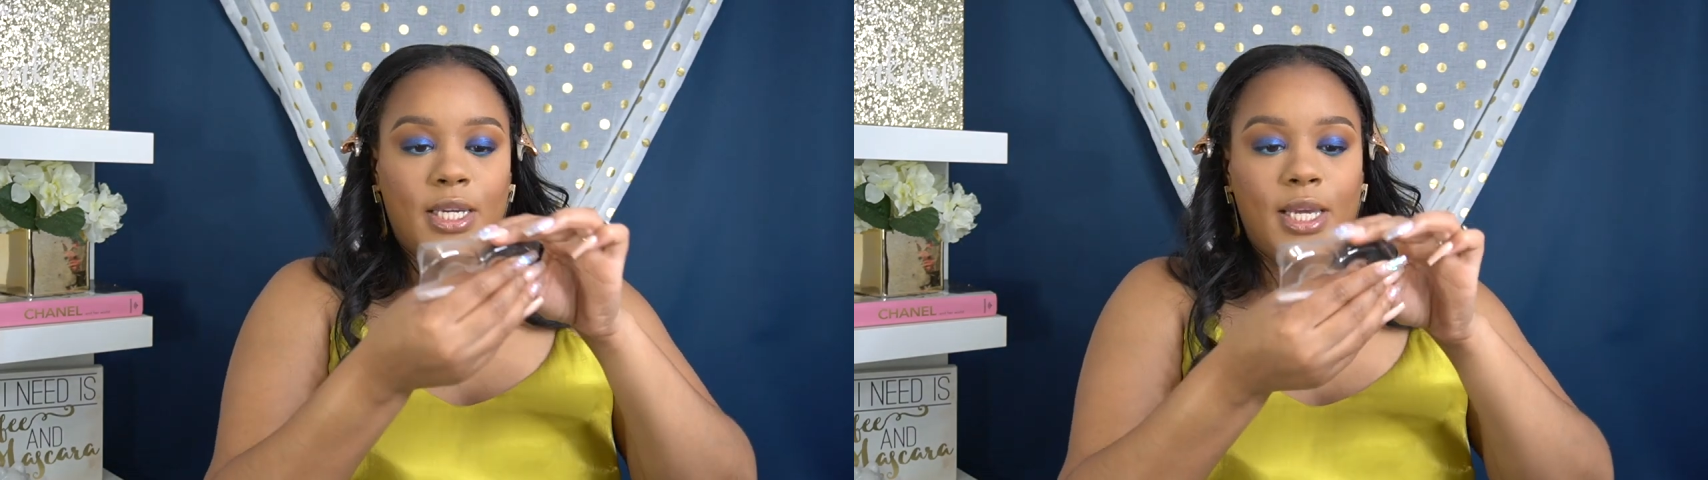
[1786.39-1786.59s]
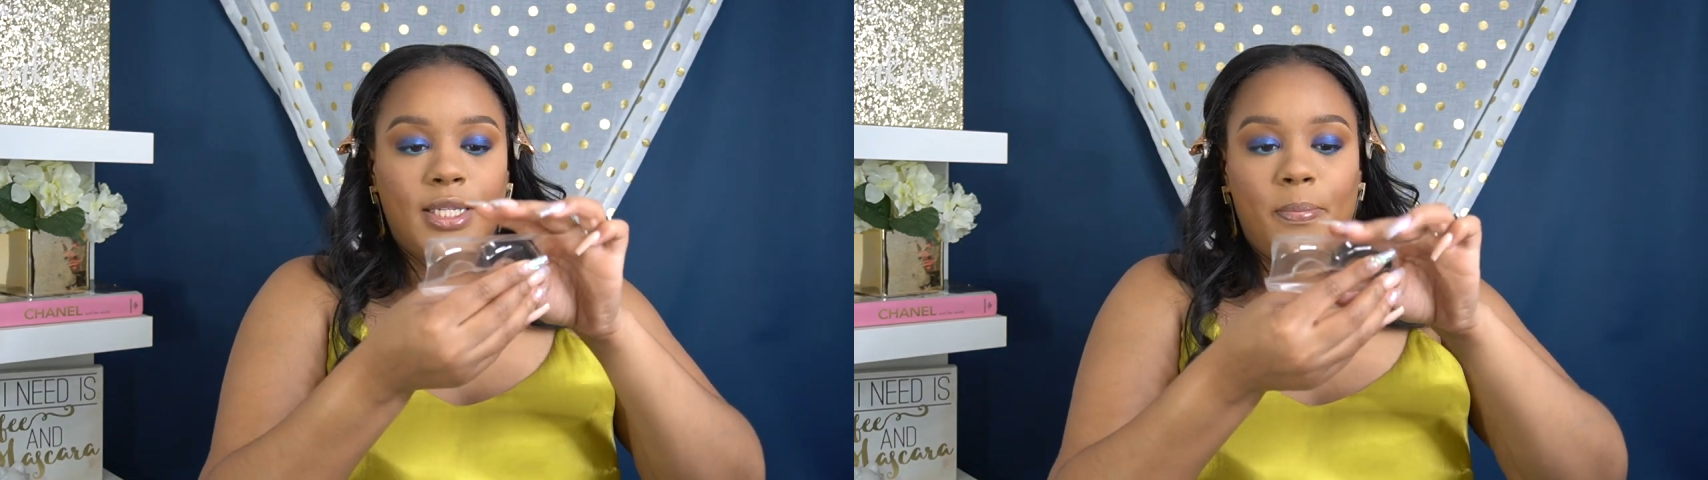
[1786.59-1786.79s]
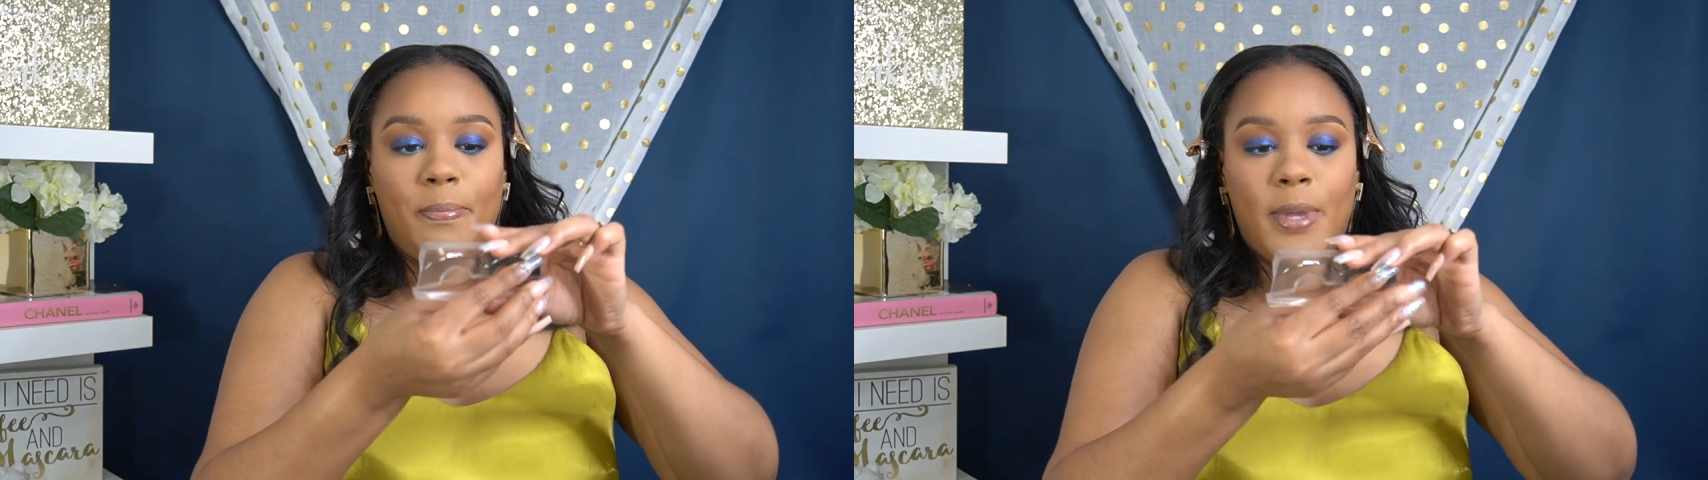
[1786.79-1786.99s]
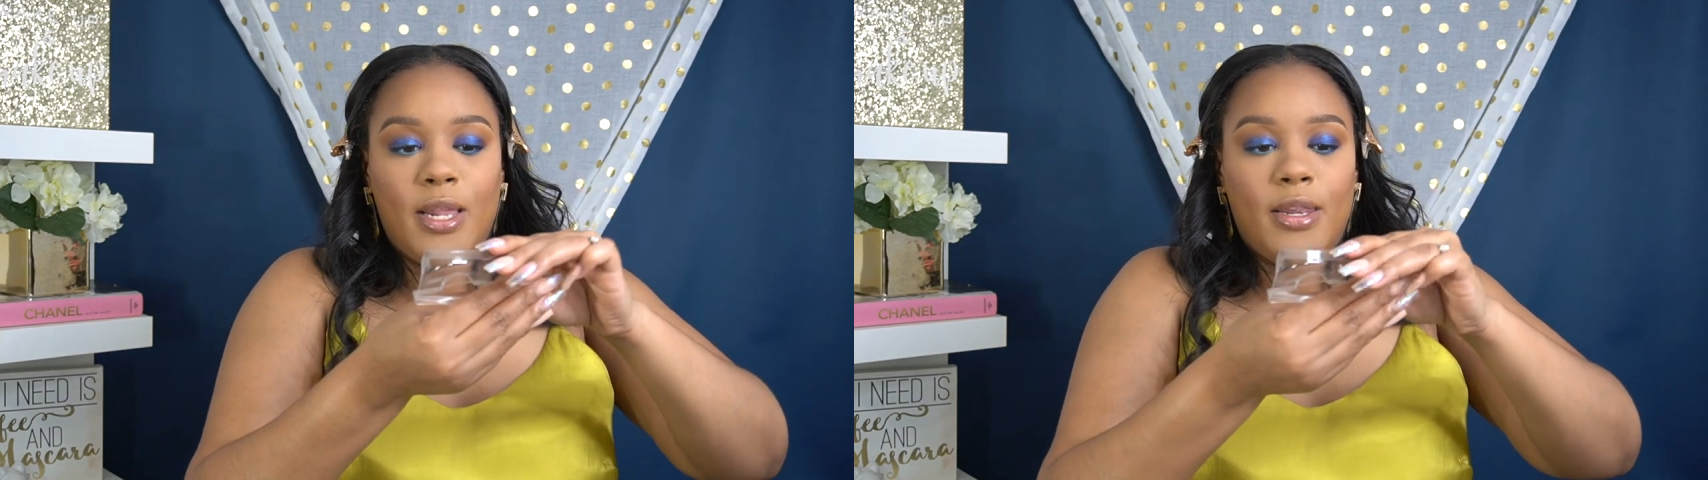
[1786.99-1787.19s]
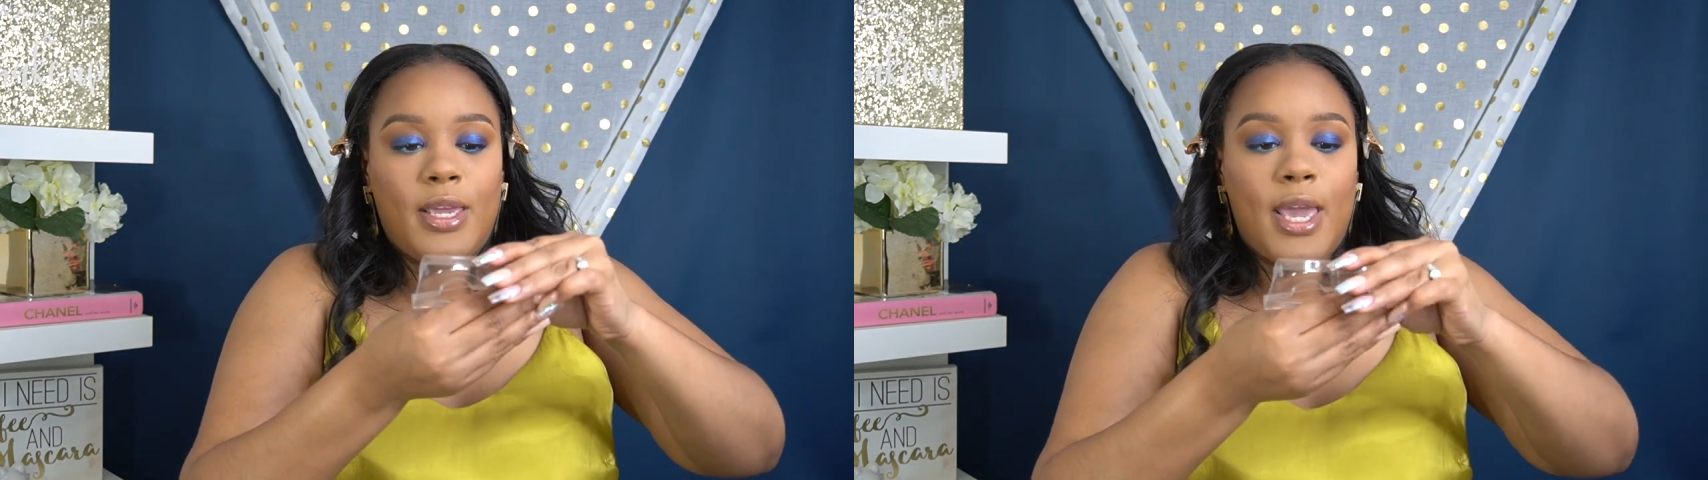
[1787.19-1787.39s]
I like to
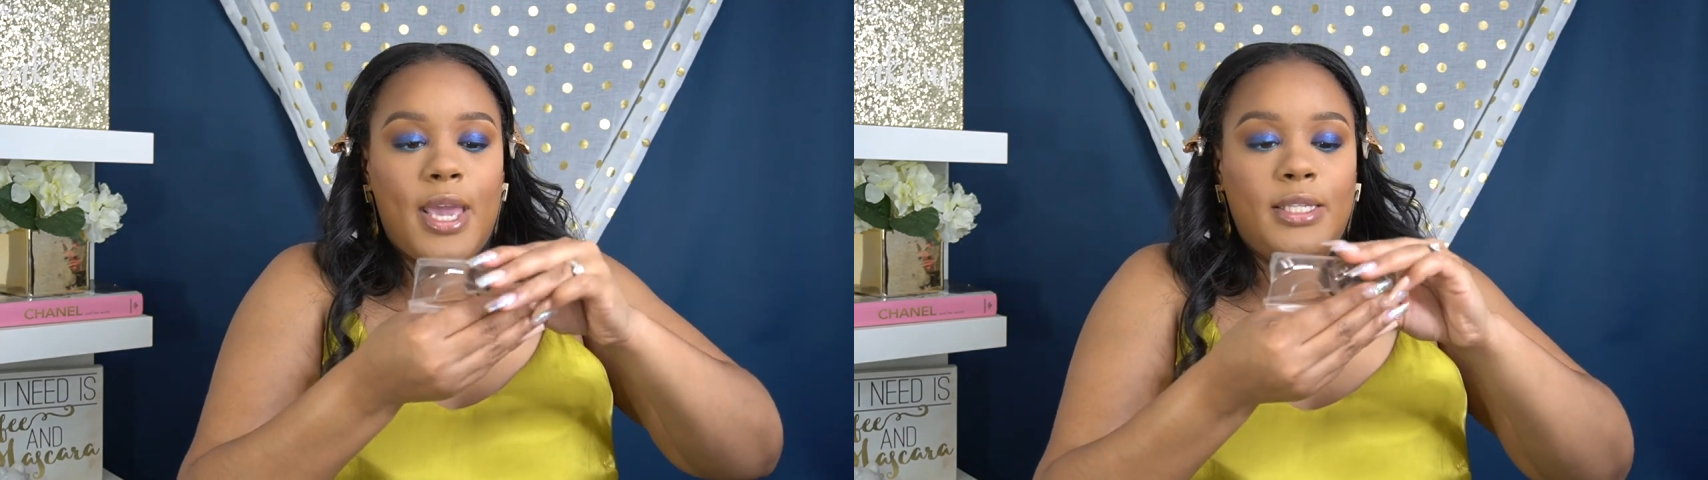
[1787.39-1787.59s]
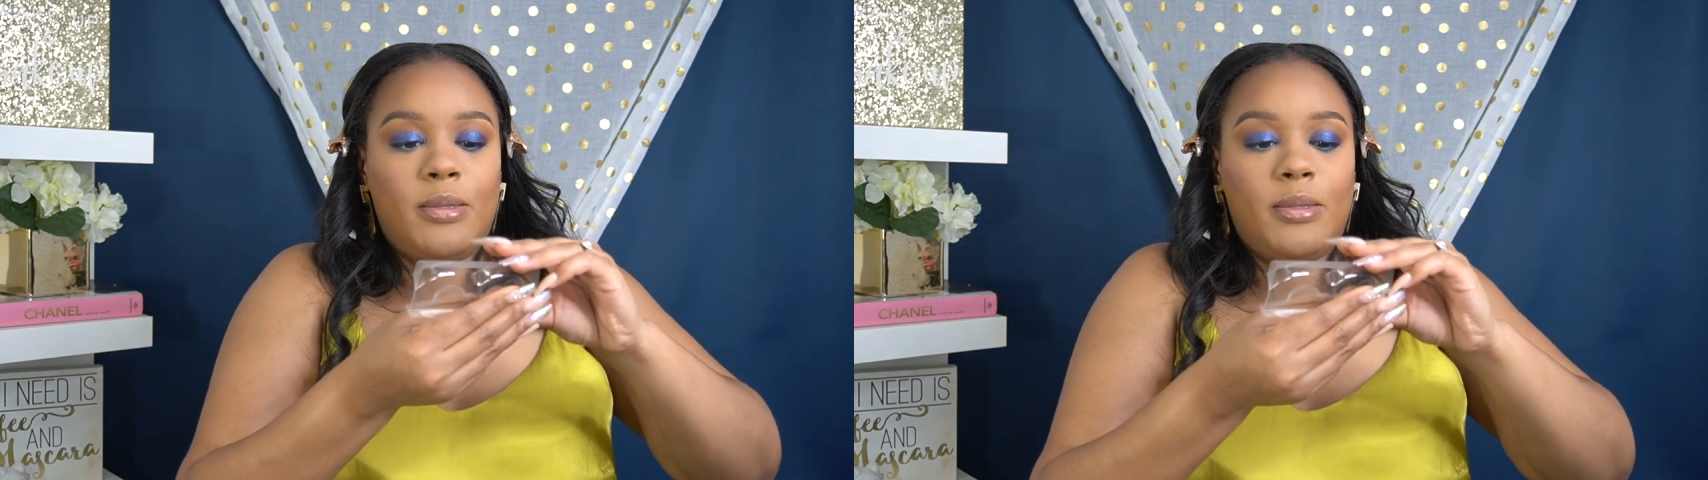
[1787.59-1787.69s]
bend the case